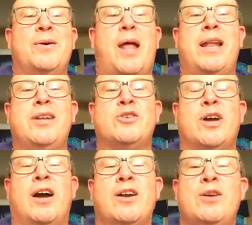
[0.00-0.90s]

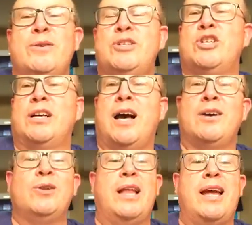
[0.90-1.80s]
Anitra, are you in
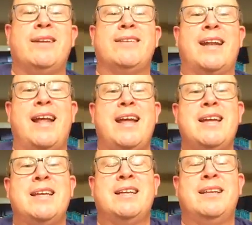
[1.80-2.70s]
Chicagoland
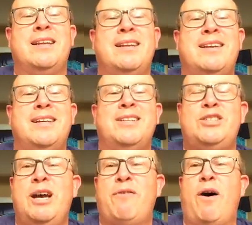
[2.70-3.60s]
today?
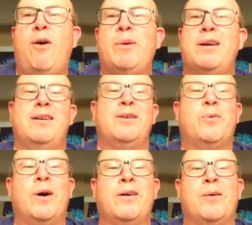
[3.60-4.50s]
Jeff Holman,
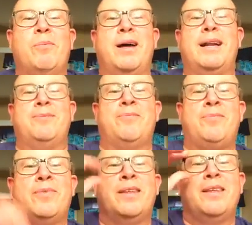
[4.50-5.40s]
welcome, buddy.
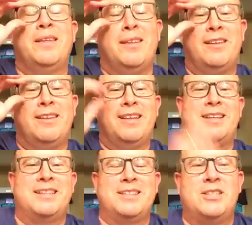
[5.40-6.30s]

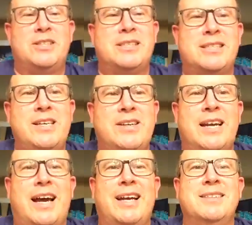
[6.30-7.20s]
Good to see you
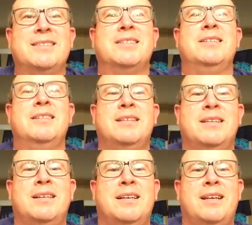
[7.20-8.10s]
guys.
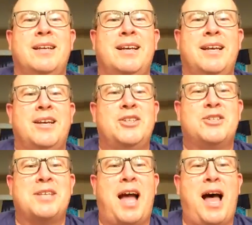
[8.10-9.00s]

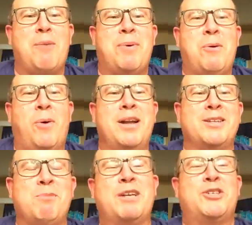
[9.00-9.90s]
Stop. And what
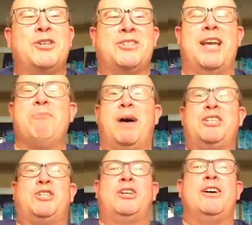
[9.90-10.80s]
does my shirt say? My
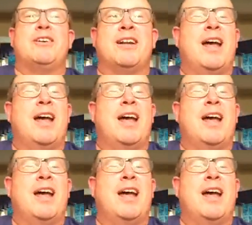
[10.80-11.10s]
shirt